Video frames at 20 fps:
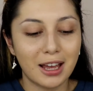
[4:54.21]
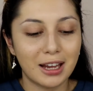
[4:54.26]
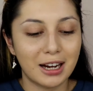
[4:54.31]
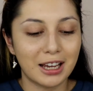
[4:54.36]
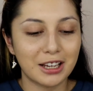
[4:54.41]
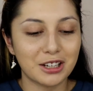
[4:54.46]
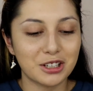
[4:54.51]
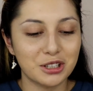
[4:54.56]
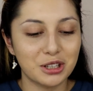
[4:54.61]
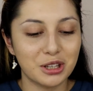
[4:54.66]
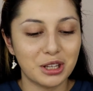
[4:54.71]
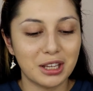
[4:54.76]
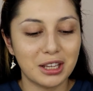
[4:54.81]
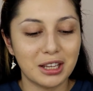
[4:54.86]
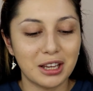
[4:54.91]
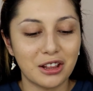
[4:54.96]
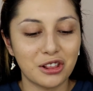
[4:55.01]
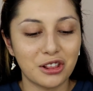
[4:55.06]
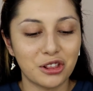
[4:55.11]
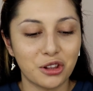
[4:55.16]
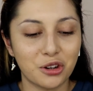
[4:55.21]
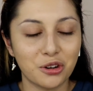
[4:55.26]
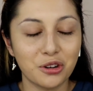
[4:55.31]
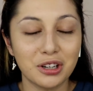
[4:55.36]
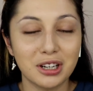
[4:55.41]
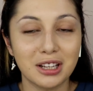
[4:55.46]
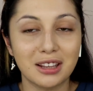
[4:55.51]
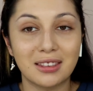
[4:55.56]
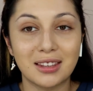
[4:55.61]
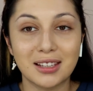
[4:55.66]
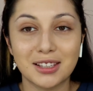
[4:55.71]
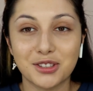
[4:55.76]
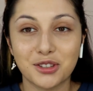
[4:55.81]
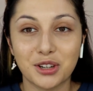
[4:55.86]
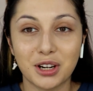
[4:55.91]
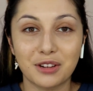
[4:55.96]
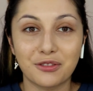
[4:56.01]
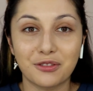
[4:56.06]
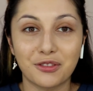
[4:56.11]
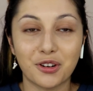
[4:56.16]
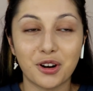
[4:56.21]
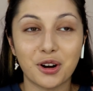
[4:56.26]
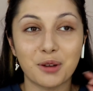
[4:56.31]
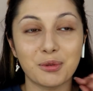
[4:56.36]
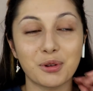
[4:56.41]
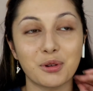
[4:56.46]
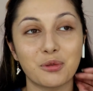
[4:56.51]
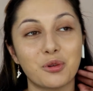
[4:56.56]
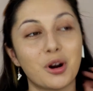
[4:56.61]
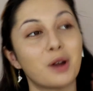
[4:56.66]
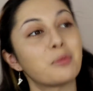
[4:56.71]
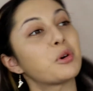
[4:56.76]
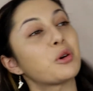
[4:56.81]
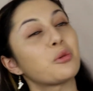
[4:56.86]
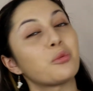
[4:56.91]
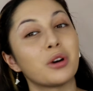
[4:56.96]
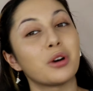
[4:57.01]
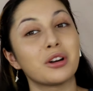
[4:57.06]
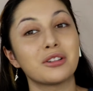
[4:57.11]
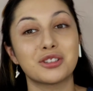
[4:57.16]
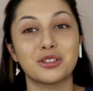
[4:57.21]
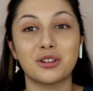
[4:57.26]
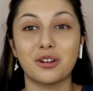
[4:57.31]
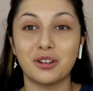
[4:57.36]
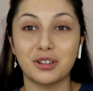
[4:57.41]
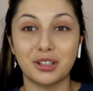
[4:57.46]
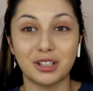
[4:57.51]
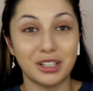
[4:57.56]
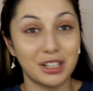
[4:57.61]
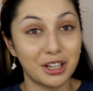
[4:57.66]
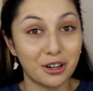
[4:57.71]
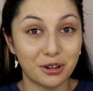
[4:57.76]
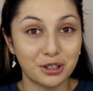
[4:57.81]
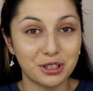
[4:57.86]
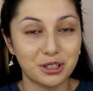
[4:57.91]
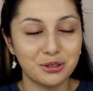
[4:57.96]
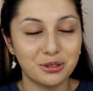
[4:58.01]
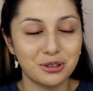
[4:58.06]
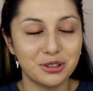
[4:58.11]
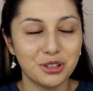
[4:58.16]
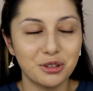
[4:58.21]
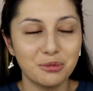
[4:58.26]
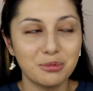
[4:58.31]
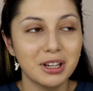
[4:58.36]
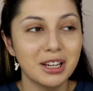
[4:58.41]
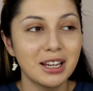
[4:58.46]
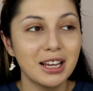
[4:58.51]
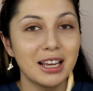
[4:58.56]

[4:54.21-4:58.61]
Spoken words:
and I actually learned this trick from Robert Welsh here on YouTube.